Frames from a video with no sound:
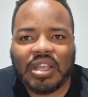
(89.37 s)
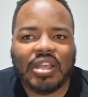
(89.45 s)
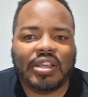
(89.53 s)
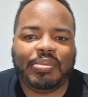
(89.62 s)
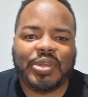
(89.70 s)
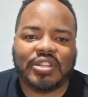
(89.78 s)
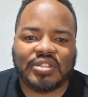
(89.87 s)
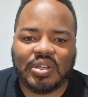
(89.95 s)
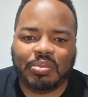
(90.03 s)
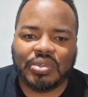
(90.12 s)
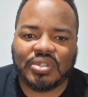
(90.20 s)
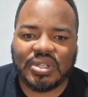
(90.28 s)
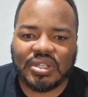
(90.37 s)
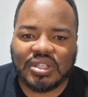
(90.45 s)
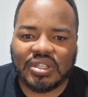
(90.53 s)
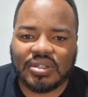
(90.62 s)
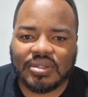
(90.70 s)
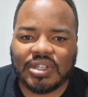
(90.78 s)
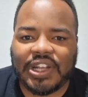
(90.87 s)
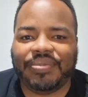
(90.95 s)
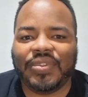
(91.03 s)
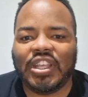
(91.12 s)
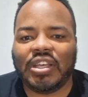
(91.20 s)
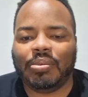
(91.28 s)
It could be a 10% yield,
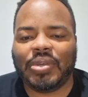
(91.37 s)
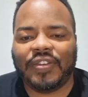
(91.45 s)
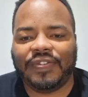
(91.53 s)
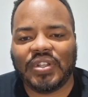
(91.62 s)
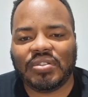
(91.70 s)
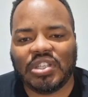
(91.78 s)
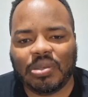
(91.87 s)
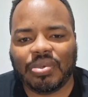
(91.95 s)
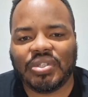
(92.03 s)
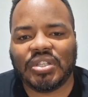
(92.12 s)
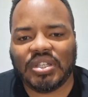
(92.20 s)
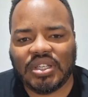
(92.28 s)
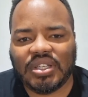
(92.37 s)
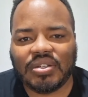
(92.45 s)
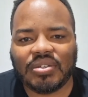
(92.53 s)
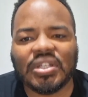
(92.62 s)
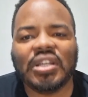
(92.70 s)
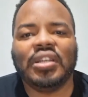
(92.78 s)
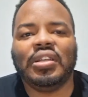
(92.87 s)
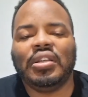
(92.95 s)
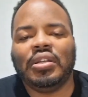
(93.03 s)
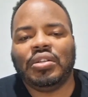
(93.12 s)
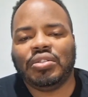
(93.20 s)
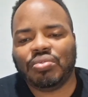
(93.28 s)
it could be a 15% yield,
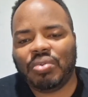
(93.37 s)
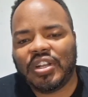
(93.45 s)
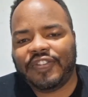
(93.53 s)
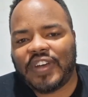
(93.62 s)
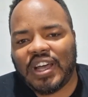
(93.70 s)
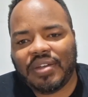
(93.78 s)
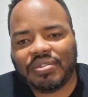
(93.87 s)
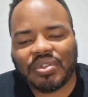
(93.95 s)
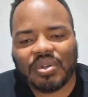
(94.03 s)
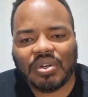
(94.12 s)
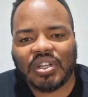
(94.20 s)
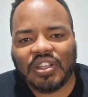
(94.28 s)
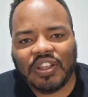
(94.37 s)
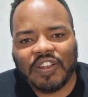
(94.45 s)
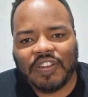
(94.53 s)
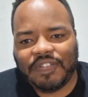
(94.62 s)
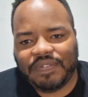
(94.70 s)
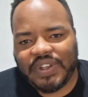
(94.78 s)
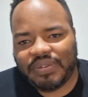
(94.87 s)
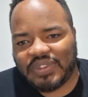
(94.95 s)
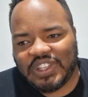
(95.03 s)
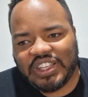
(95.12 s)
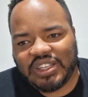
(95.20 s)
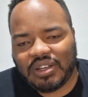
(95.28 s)
25, 30,
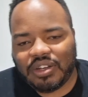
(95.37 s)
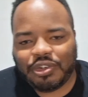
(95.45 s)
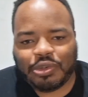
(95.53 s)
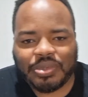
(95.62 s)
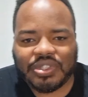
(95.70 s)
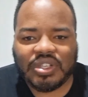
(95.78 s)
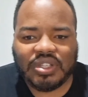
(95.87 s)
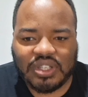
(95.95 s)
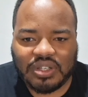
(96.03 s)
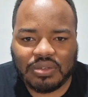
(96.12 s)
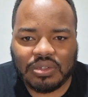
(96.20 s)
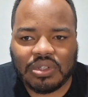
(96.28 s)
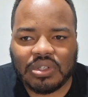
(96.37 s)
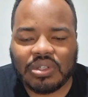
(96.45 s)
50, 100% yield.